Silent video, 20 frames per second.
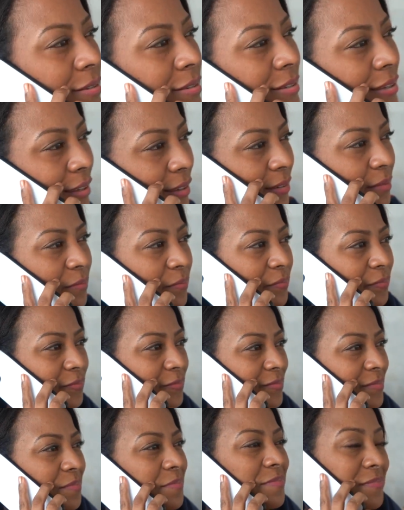the end of the
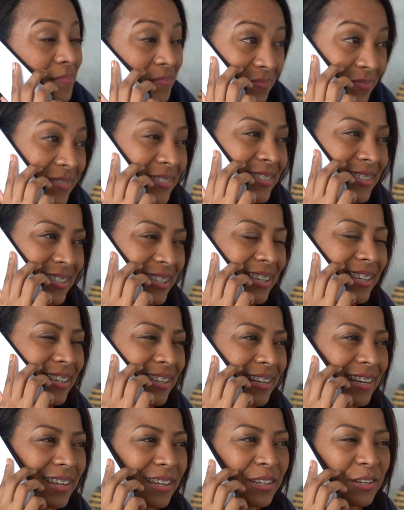video, because we've got an
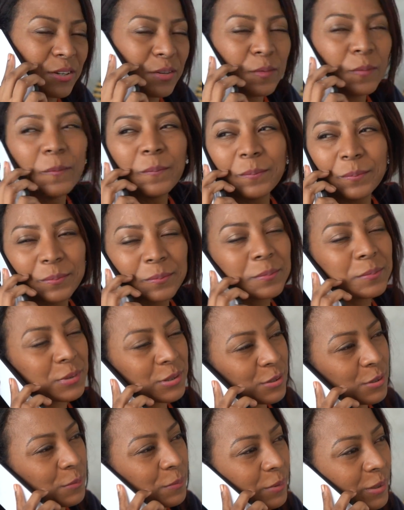extra two phones
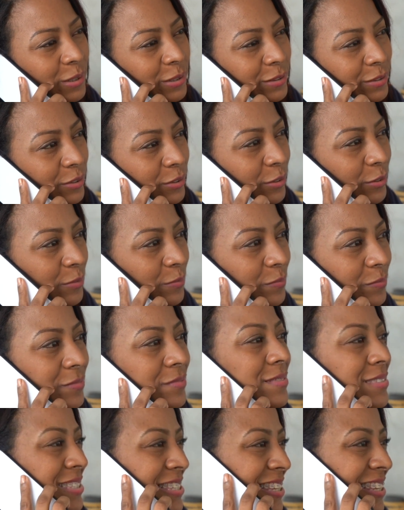that we're going to be just
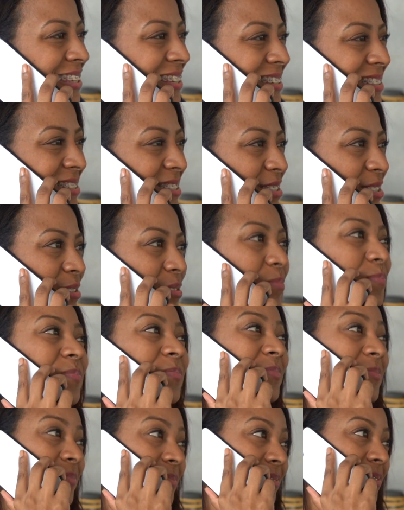taking some portraits of
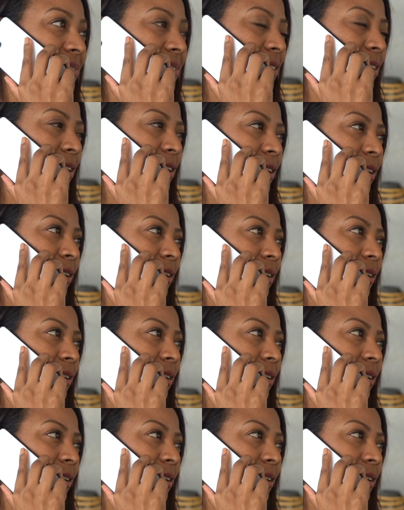Tati with, just